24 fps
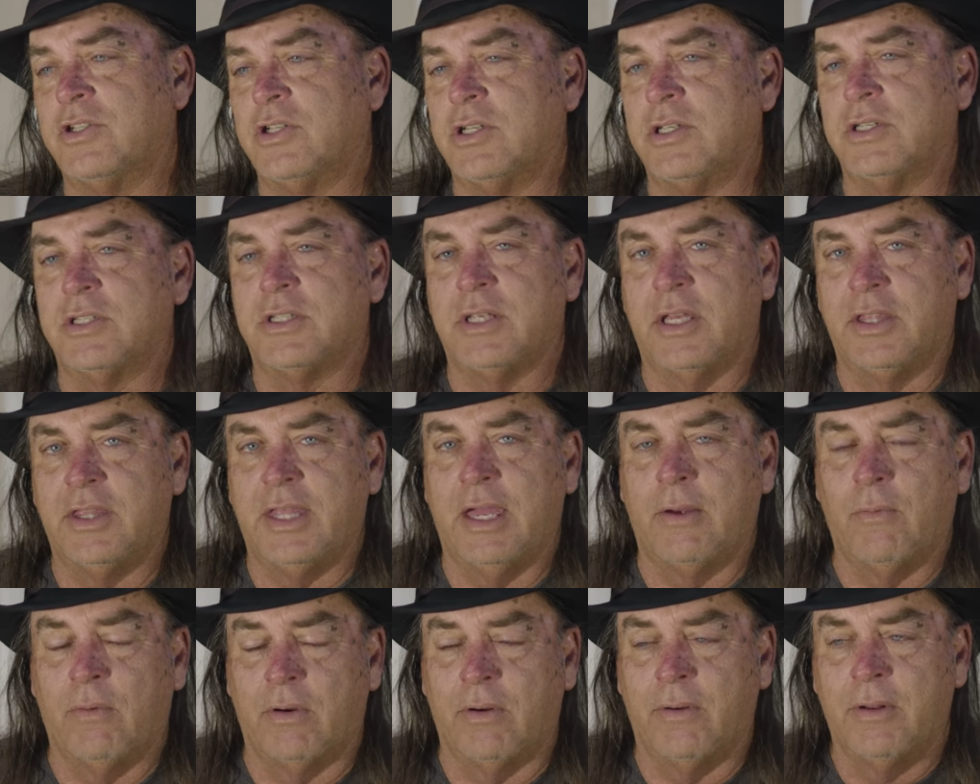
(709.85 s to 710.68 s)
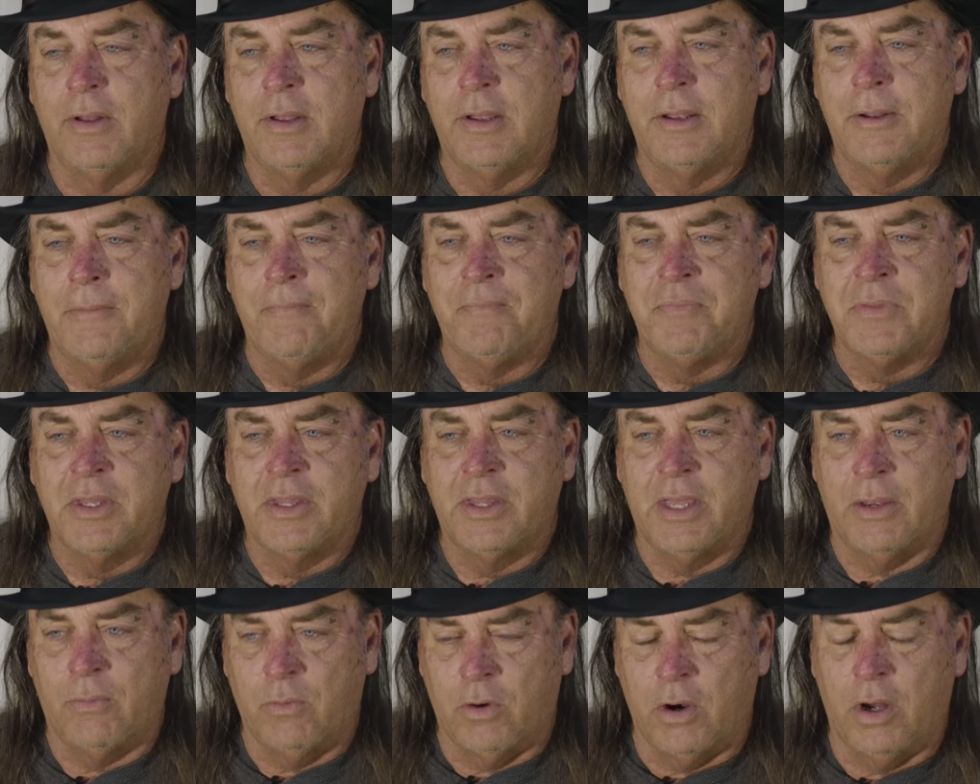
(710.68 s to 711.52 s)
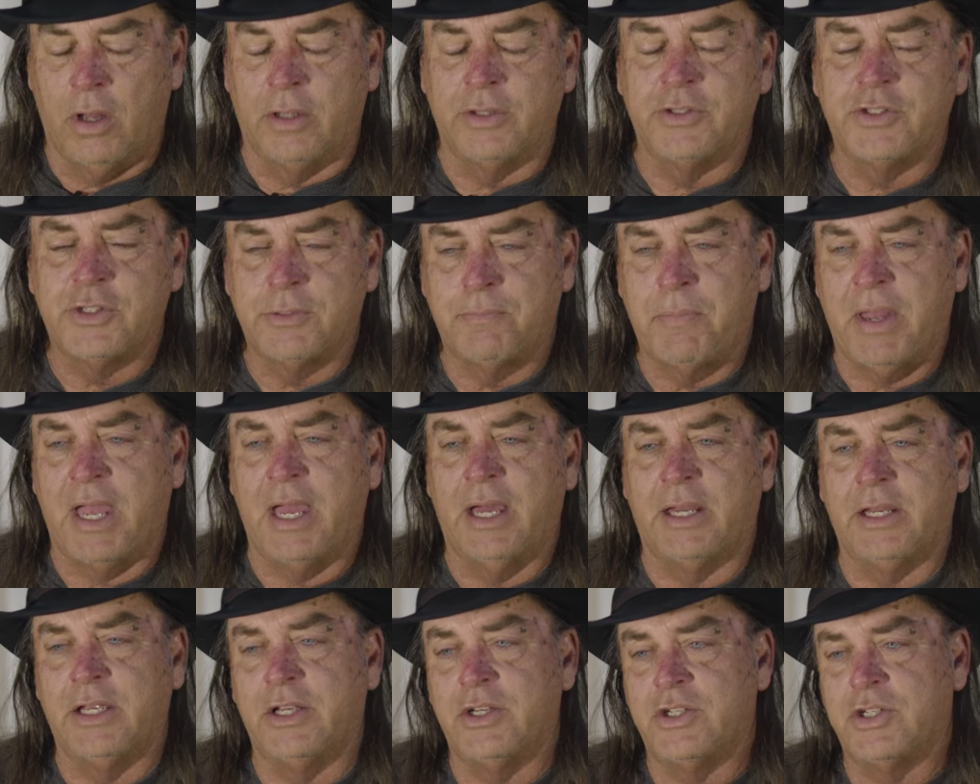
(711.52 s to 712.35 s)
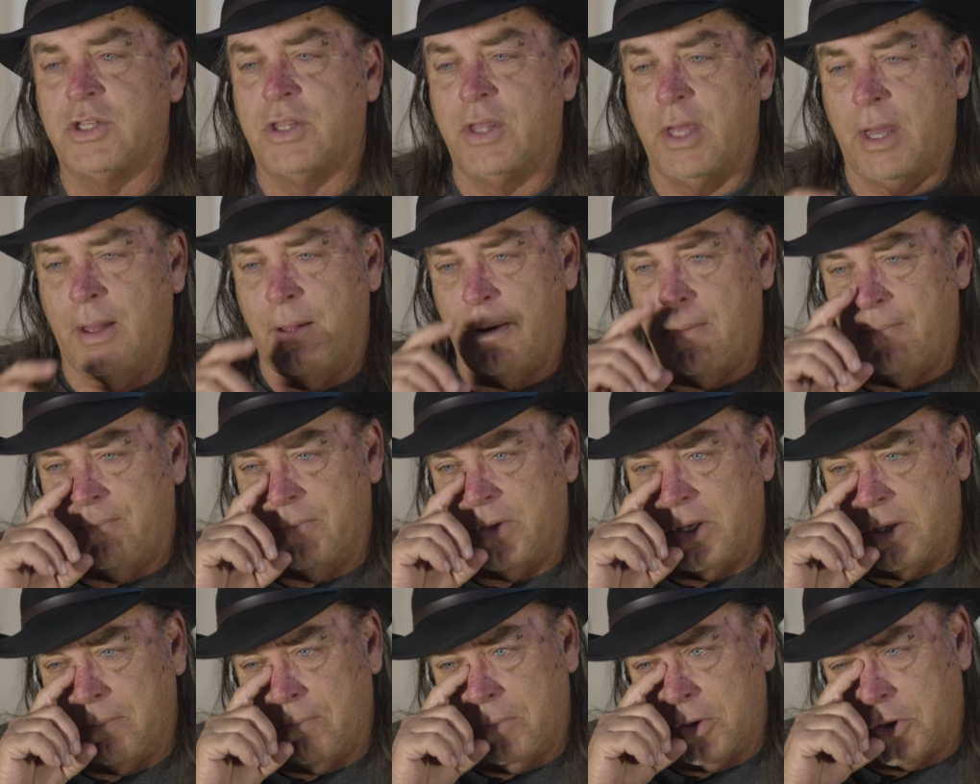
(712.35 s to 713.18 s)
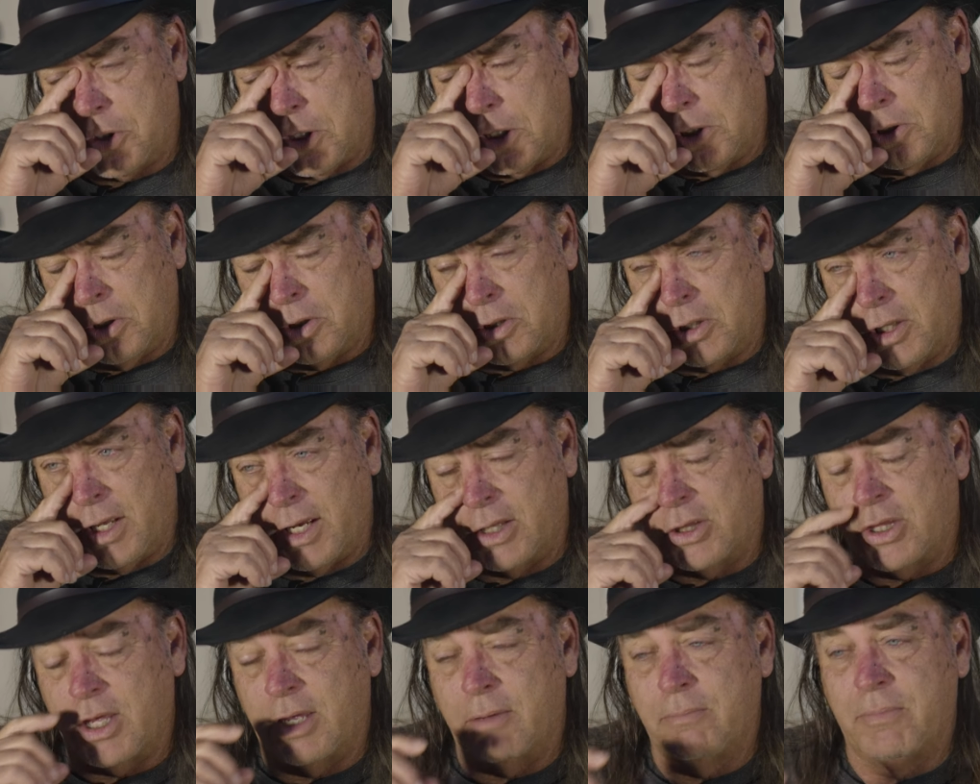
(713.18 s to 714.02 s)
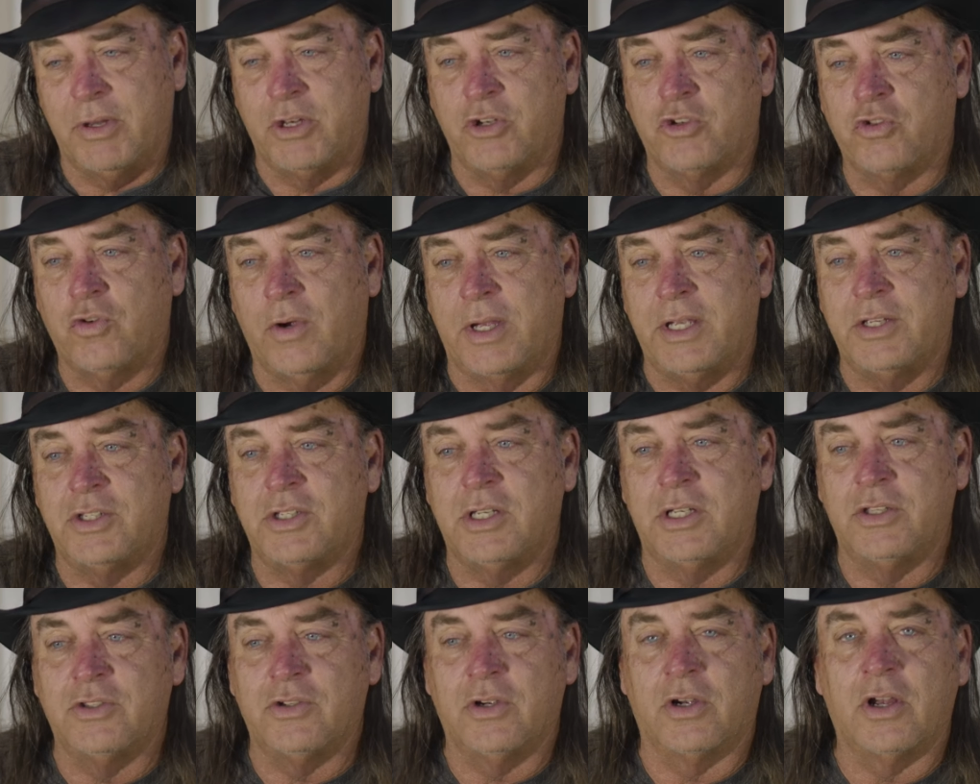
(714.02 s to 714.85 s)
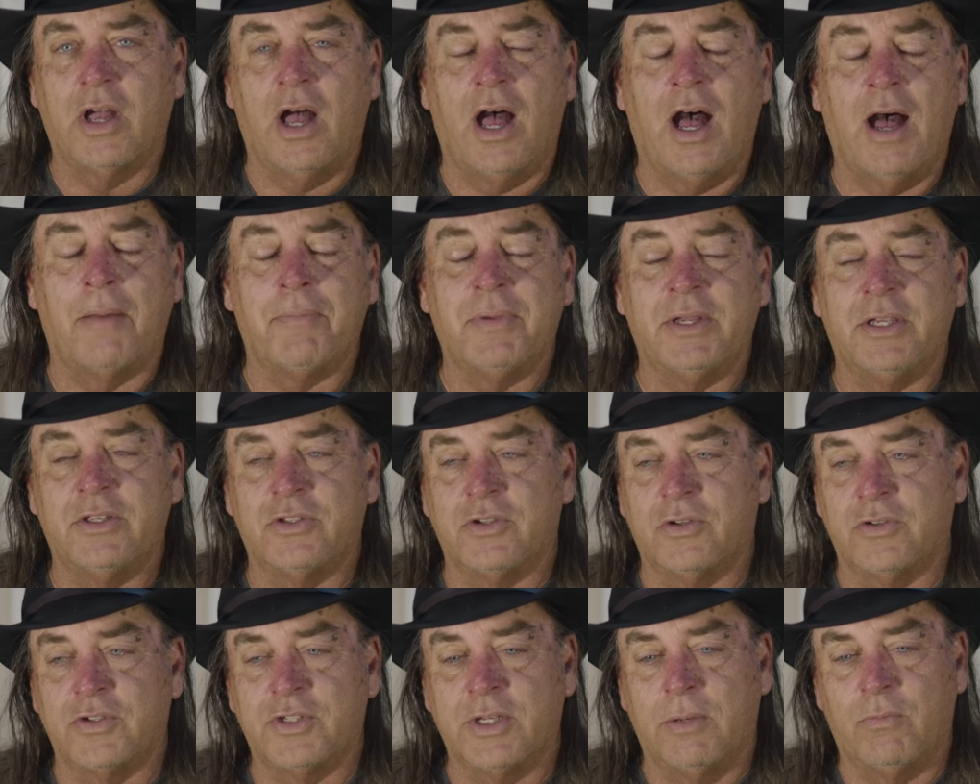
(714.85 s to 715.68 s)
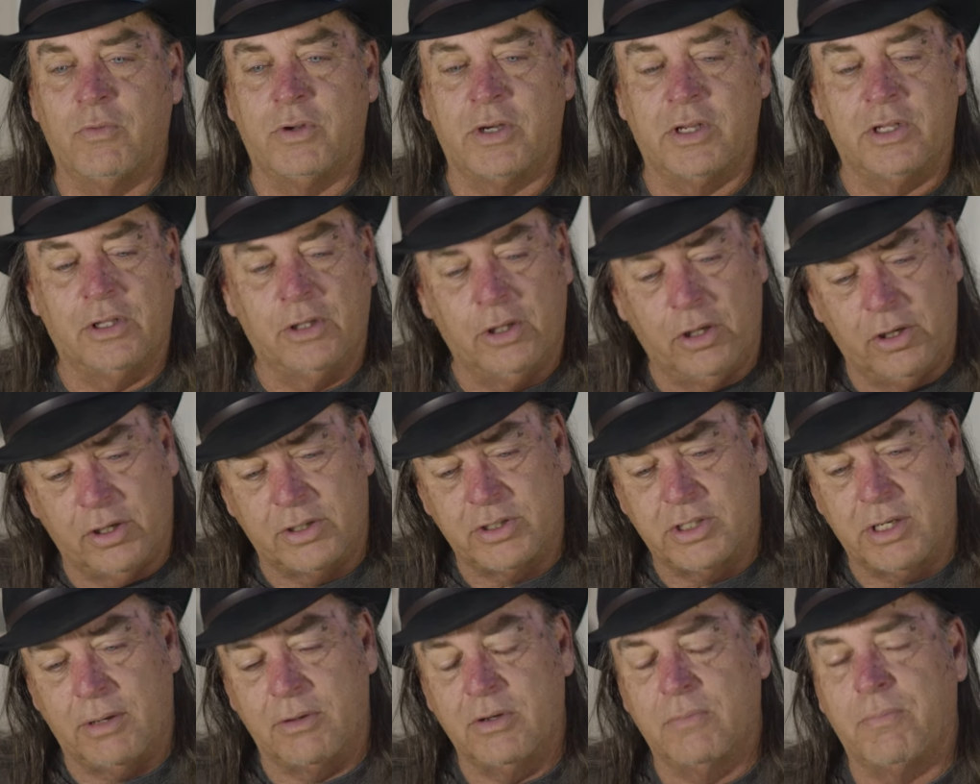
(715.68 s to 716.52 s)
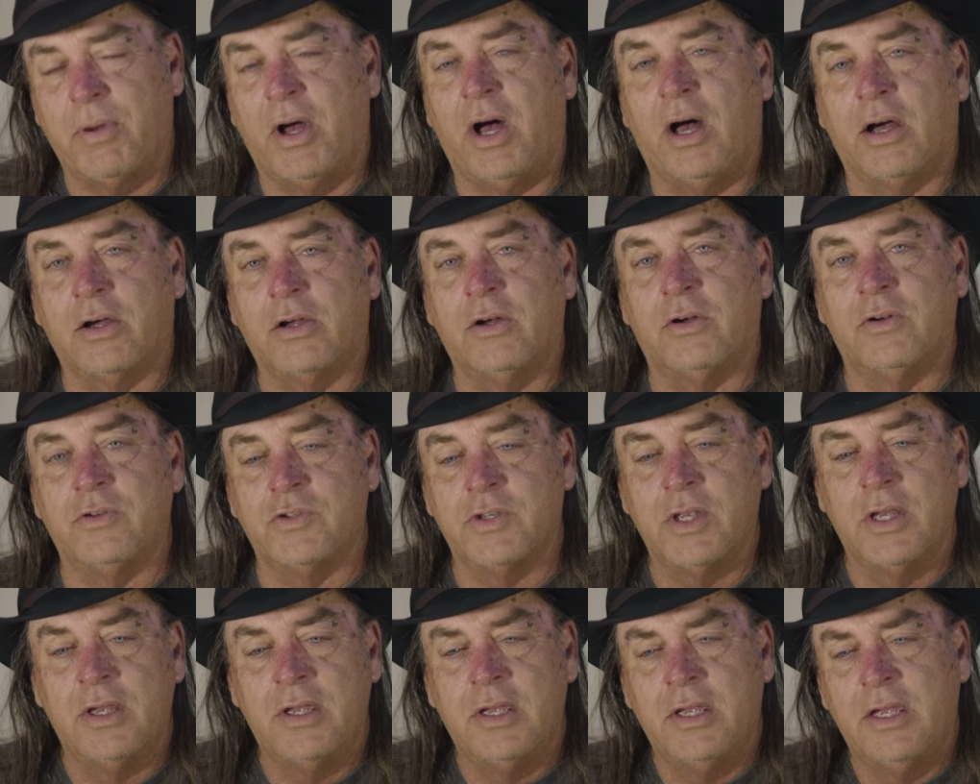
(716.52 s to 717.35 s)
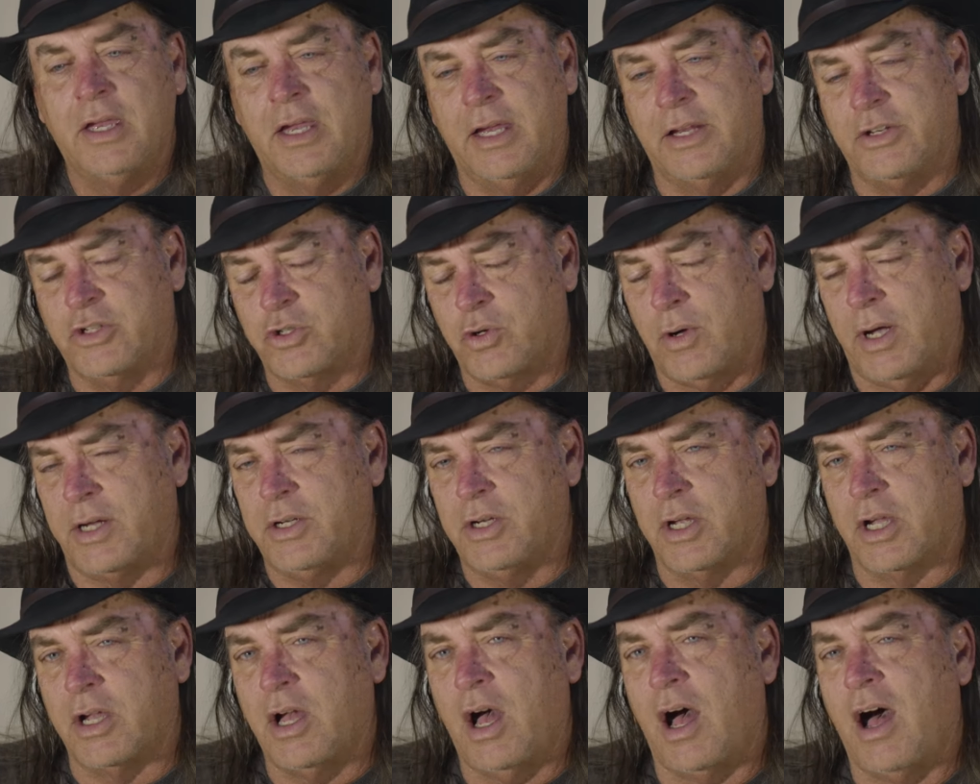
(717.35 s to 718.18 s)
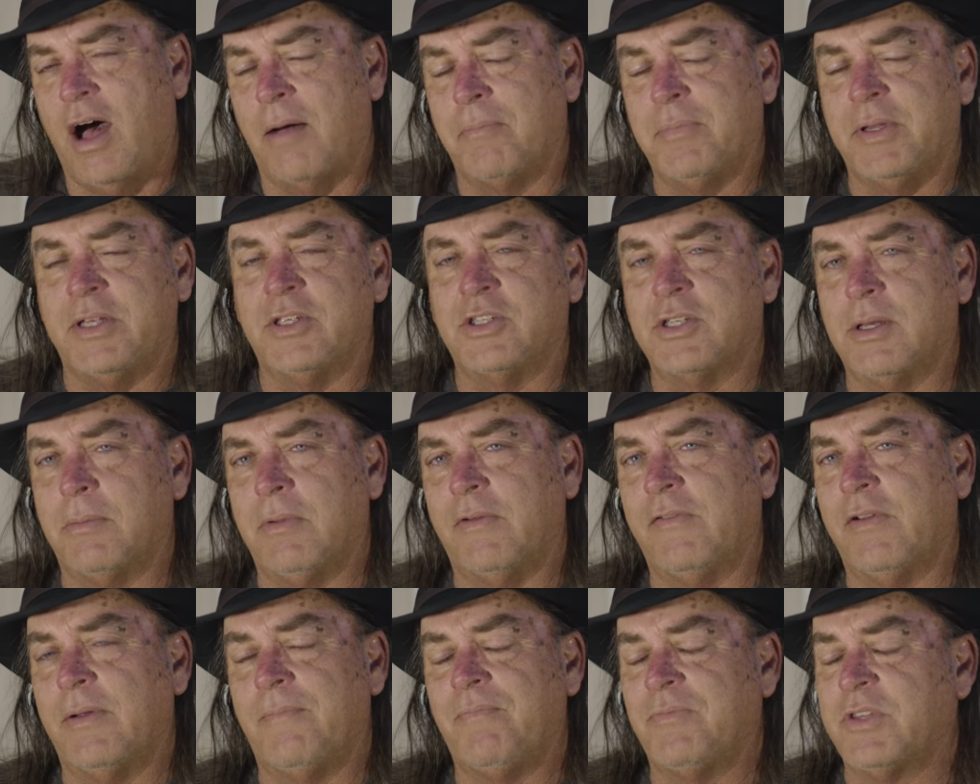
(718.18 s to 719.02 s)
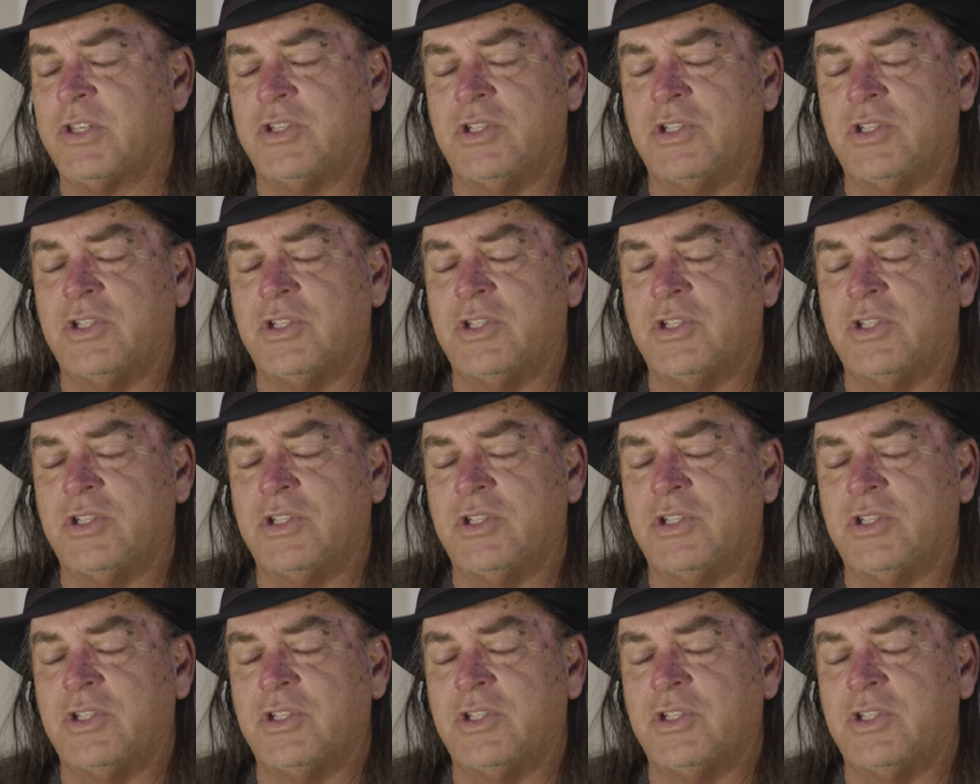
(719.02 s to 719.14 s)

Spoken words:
She said they were all in Spanish, but they looked like they'd been tracings or copies, or someone had looked at Paco's and tried to copy some of it.